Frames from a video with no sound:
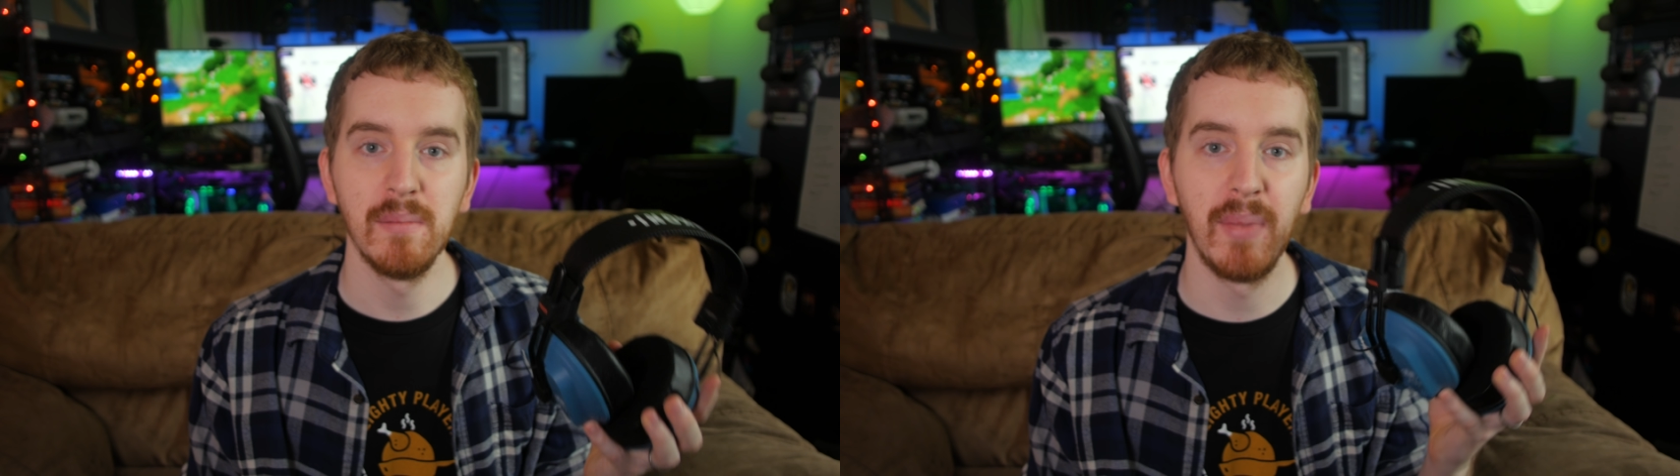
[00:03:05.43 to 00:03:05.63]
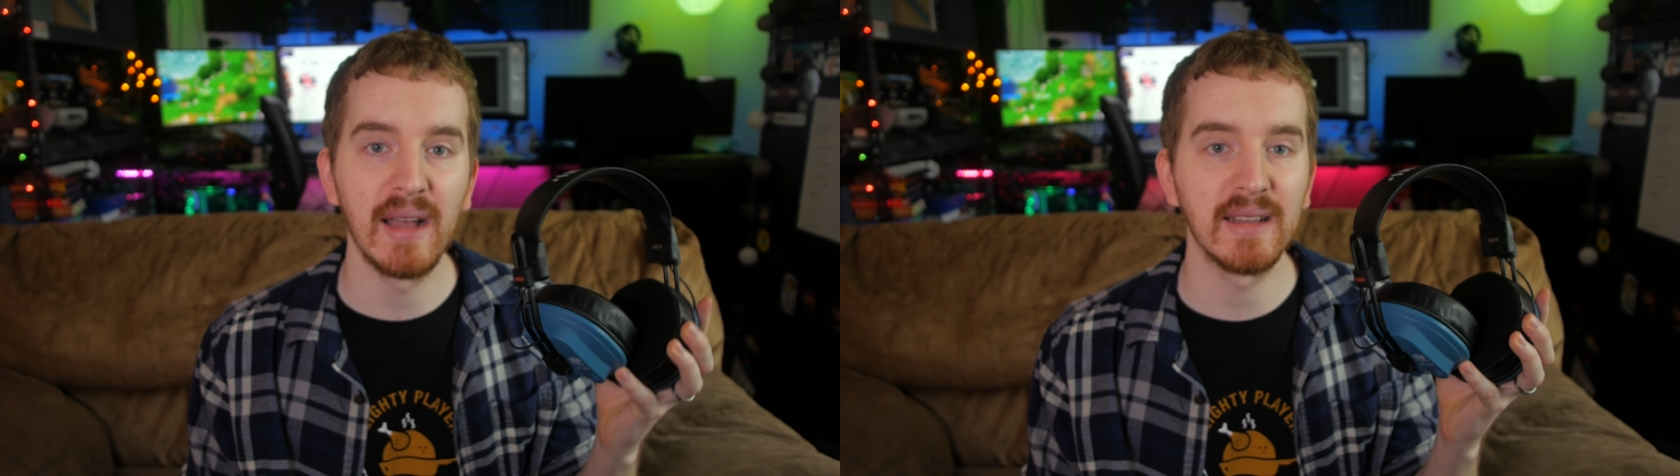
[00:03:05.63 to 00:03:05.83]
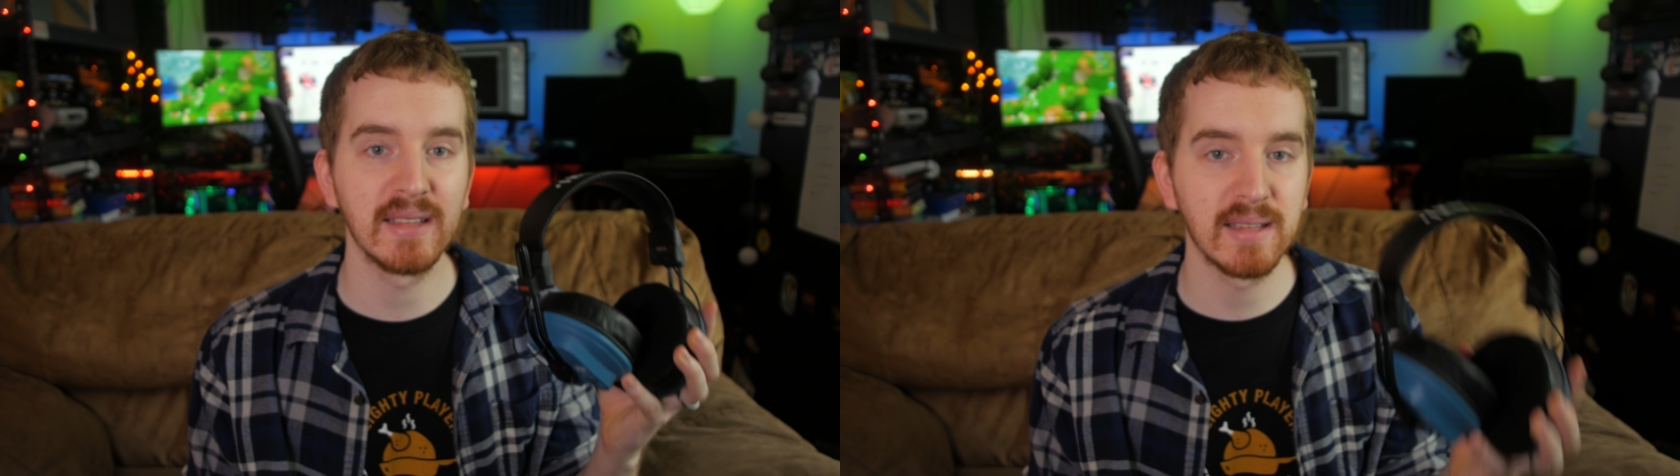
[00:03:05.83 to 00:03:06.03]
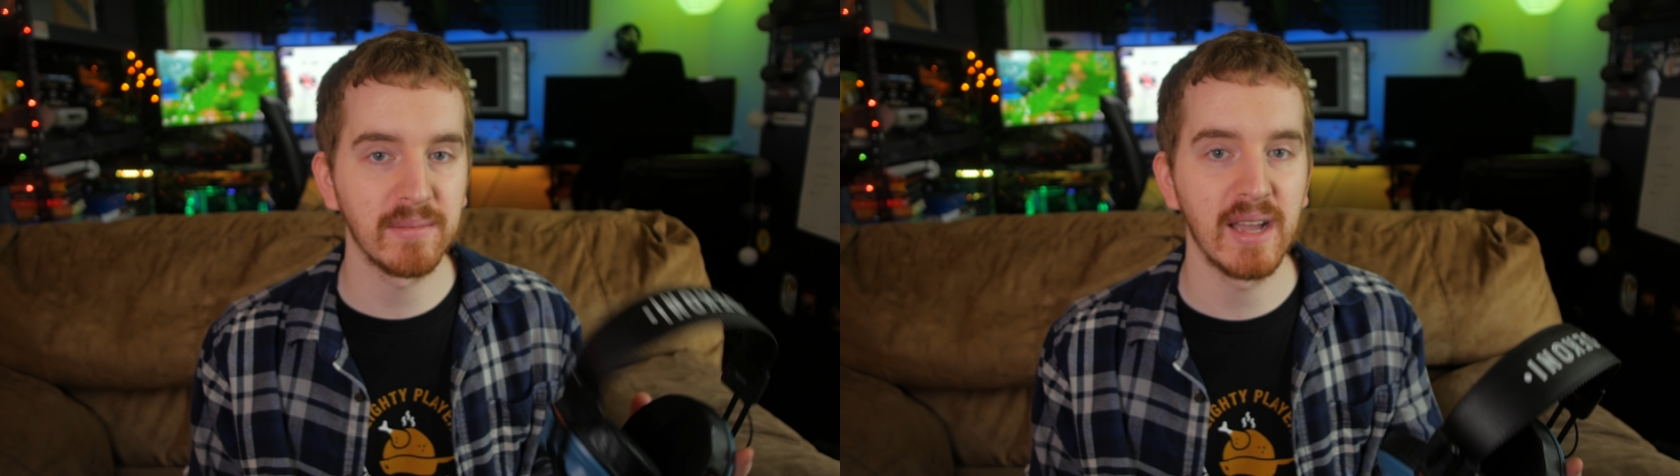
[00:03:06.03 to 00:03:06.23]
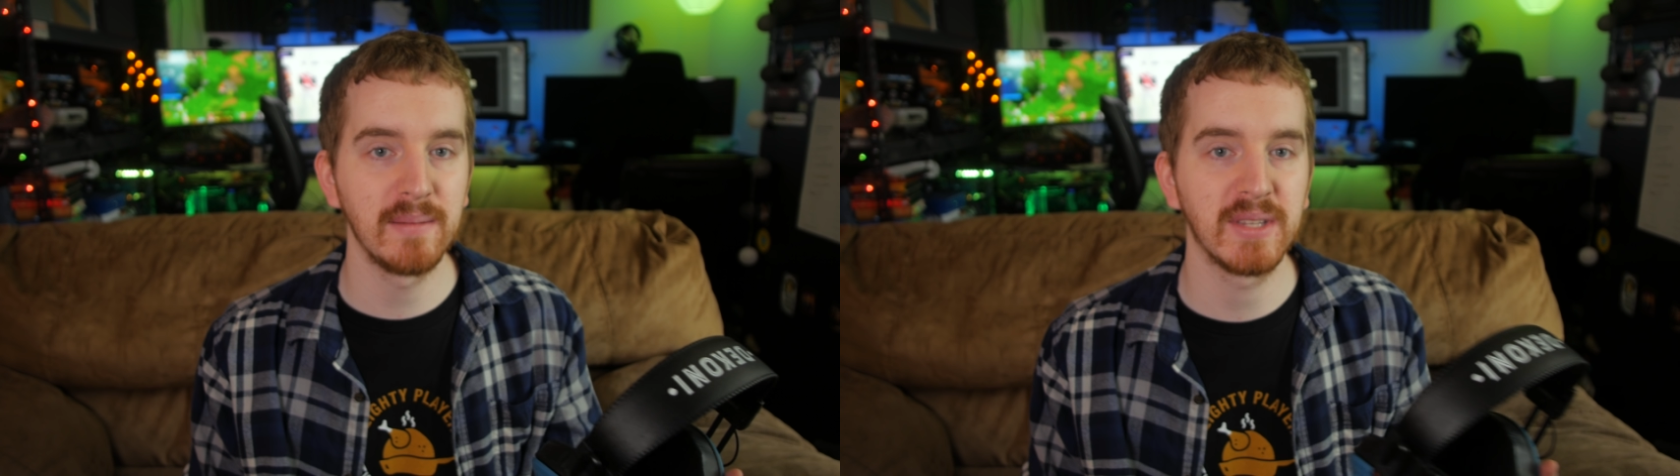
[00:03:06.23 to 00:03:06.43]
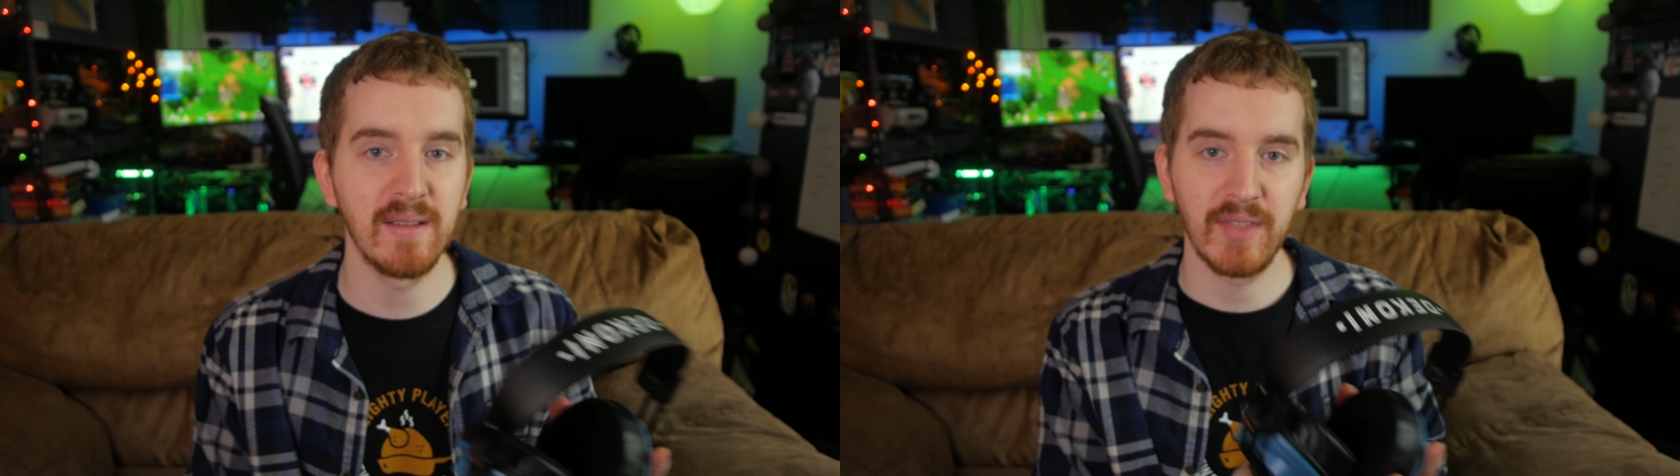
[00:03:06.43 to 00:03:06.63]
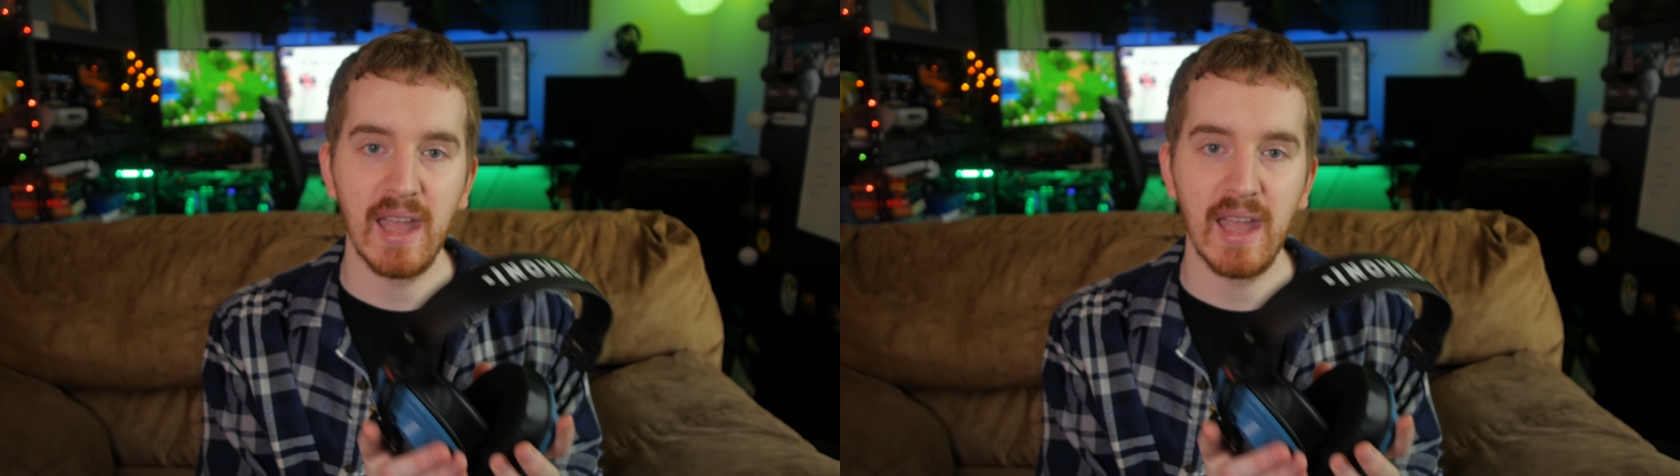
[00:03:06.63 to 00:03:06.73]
but sometimes if the